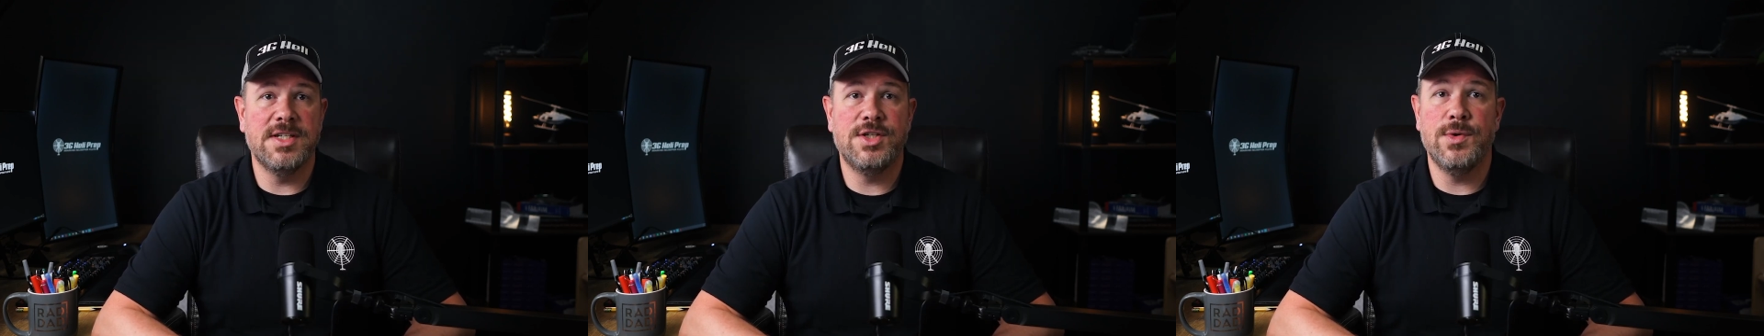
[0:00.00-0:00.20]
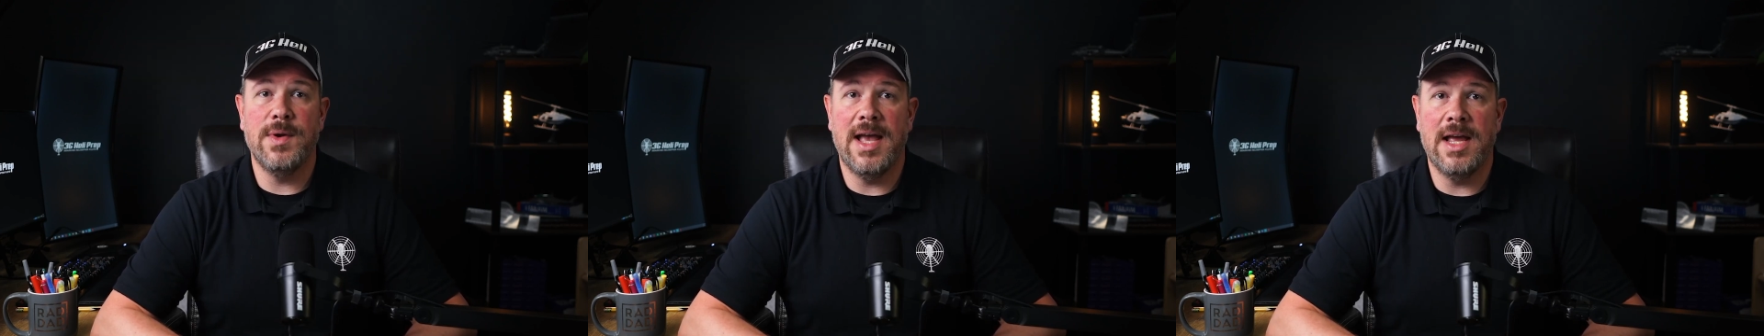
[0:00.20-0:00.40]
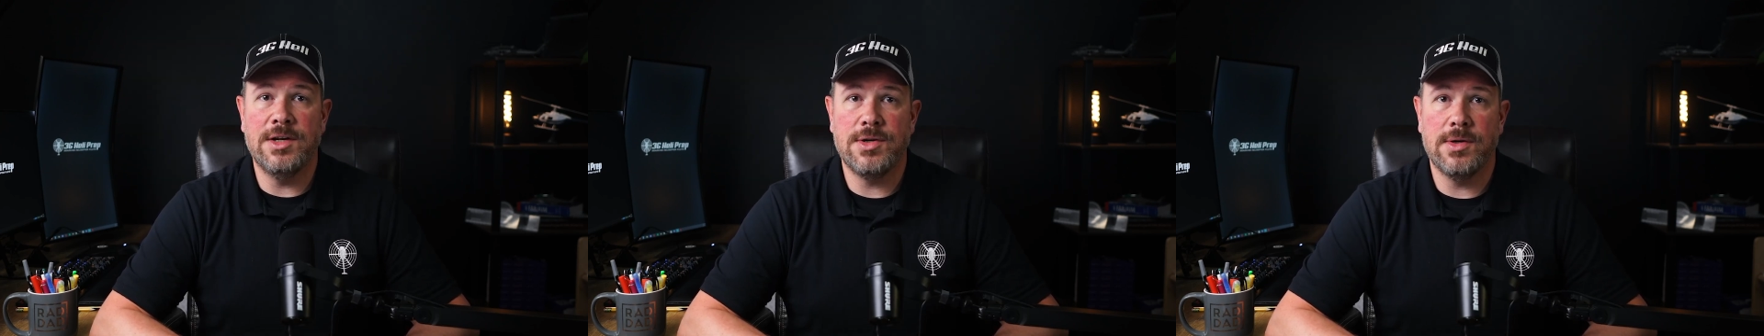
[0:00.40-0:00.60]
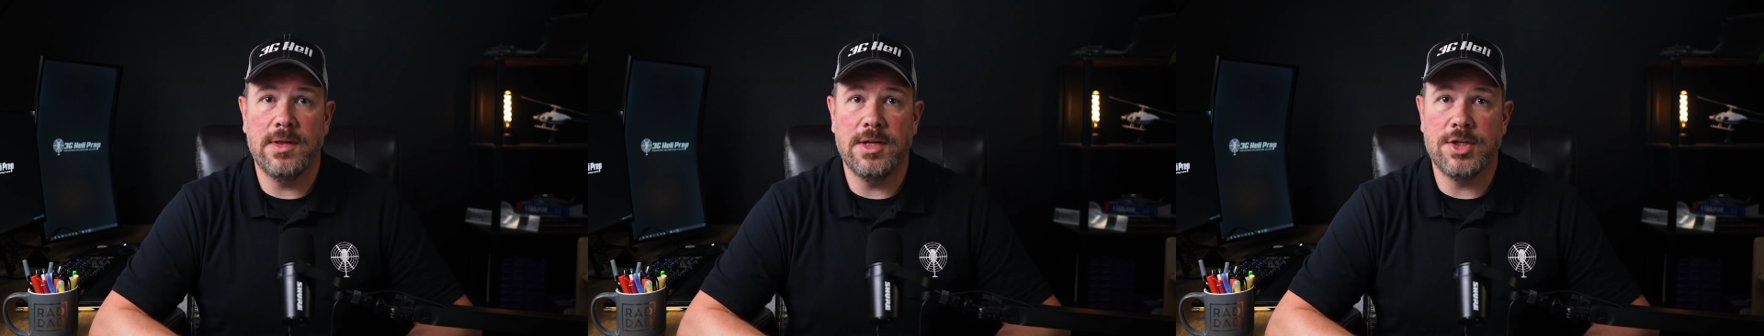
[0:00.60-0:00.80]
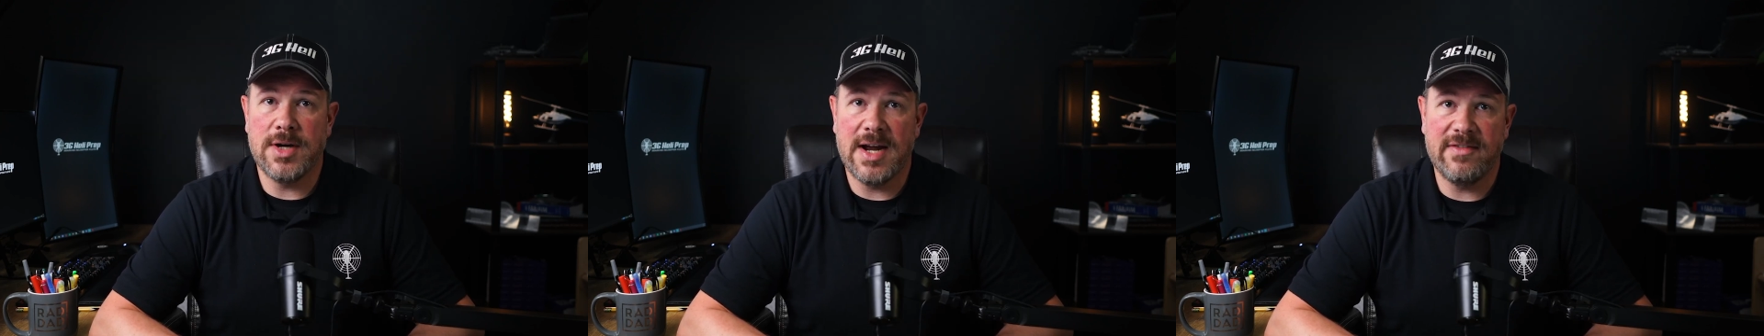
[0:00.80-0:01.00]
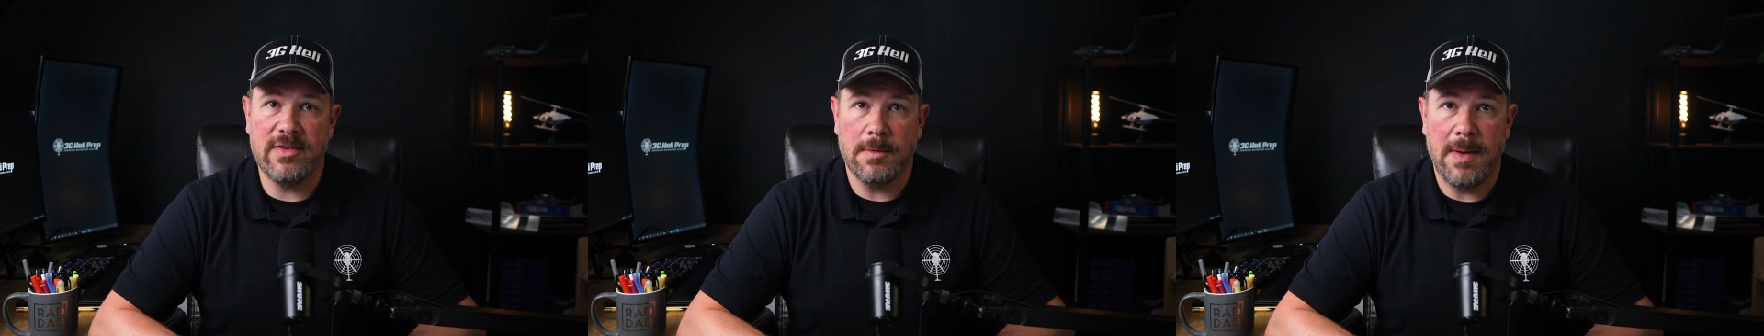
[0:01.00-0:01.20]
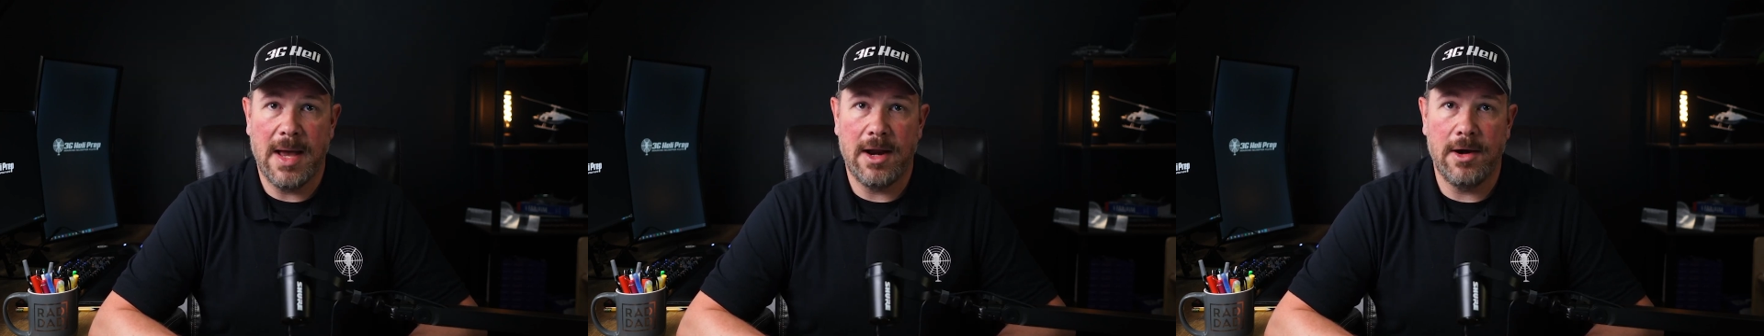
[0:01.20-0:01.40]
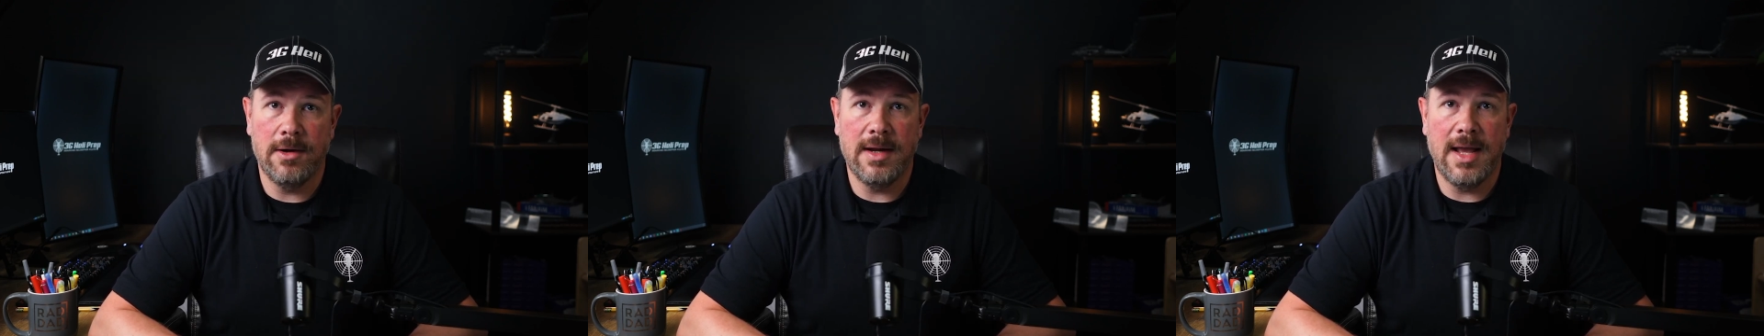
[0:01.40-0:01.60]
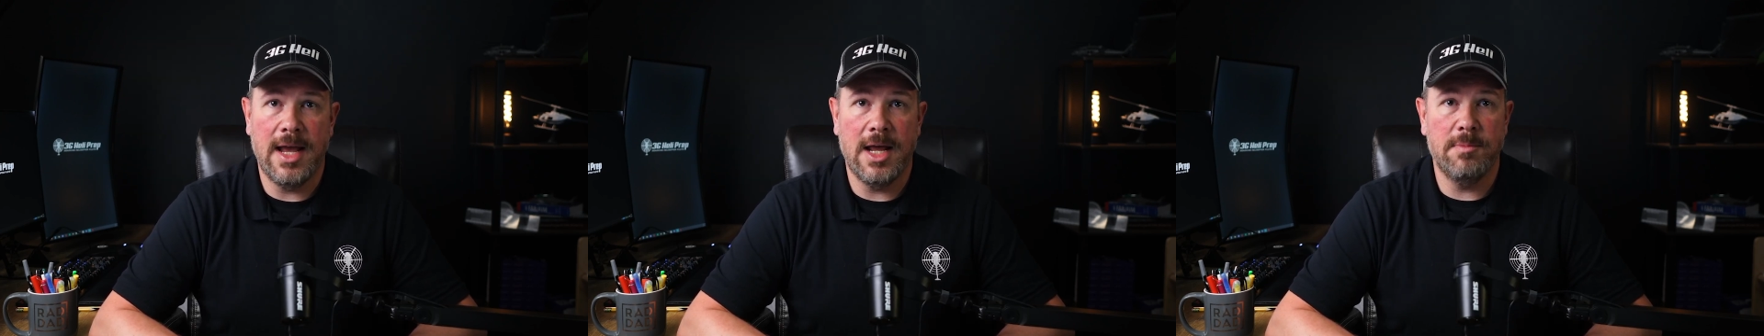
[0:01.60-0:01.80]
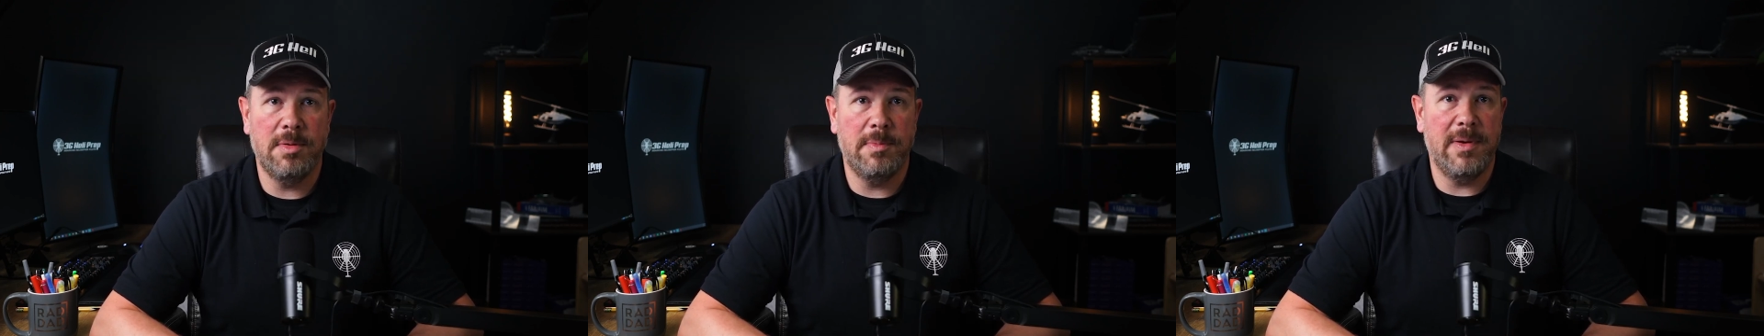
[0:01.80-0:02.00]
to enter the traffic pattern
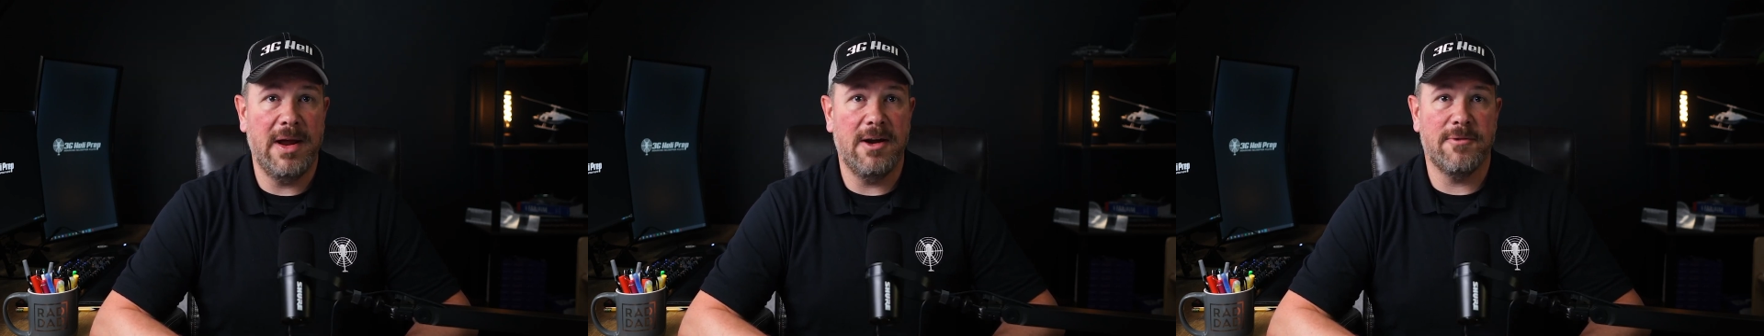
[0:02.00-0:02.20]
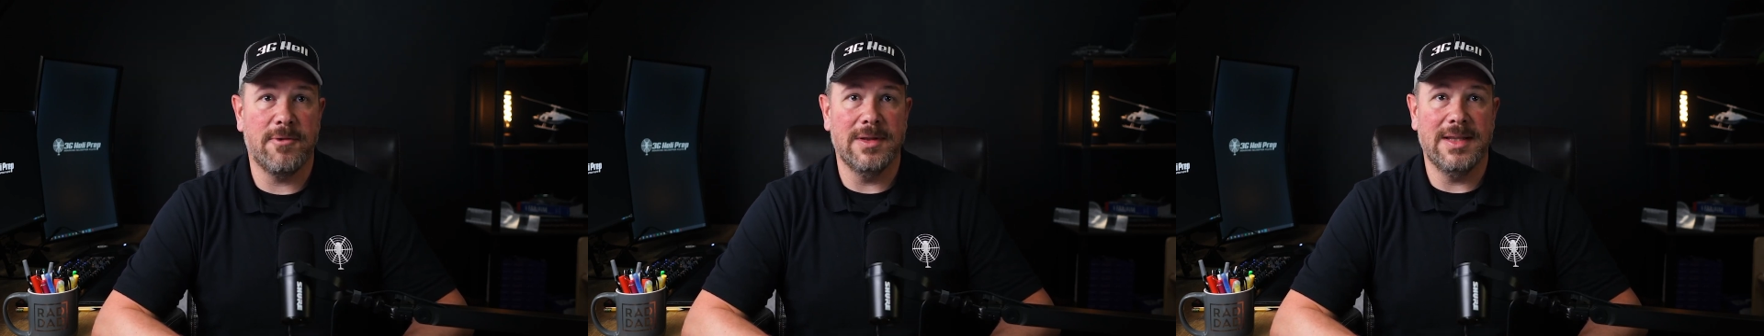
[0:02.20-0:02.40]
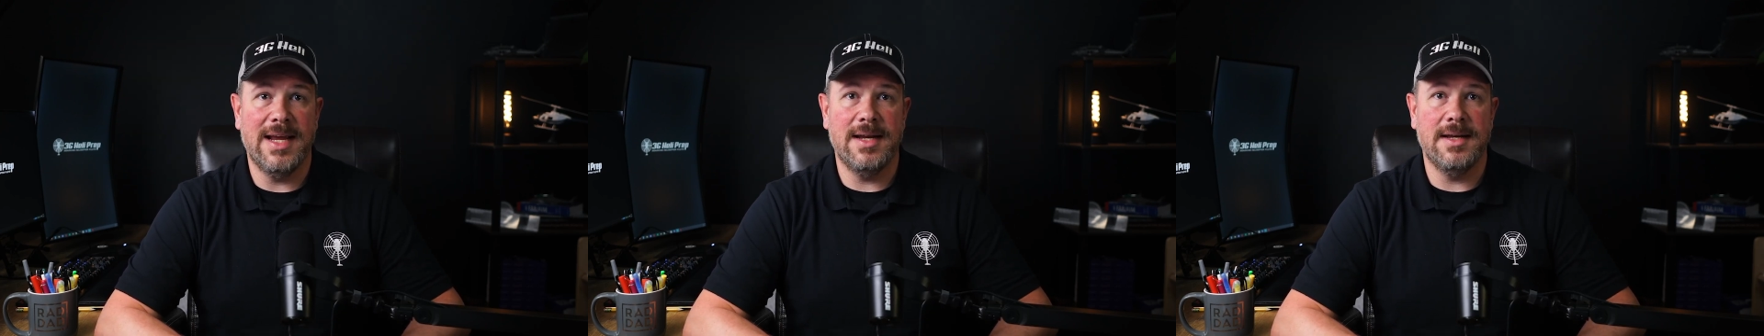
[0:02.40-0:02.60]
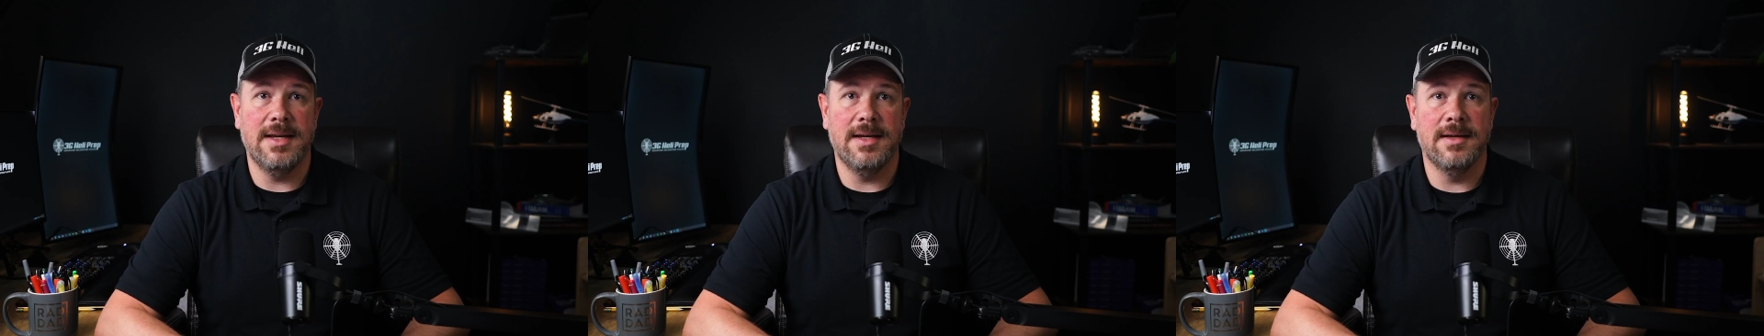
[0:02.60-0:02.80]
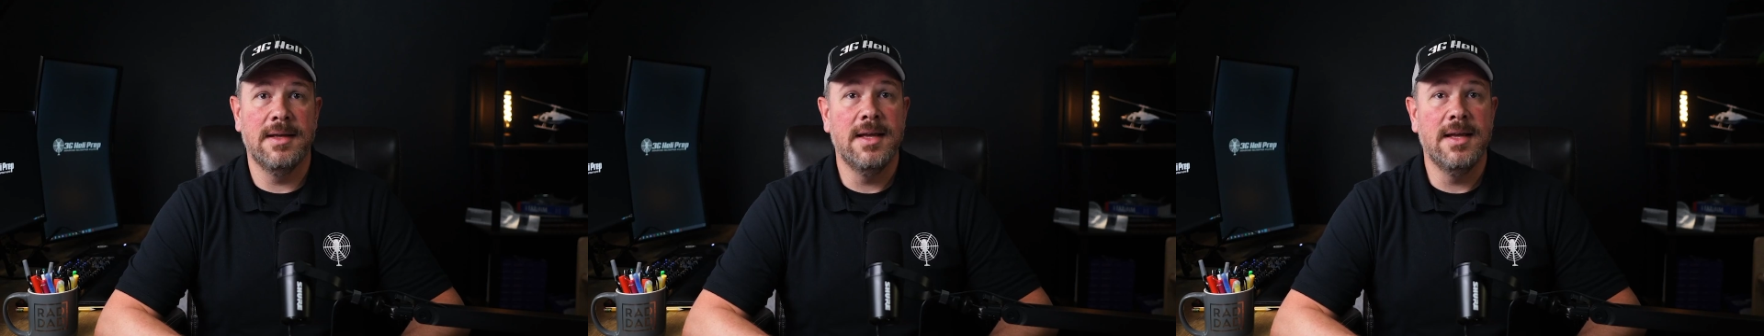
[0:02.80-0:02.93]
and prepare for landing.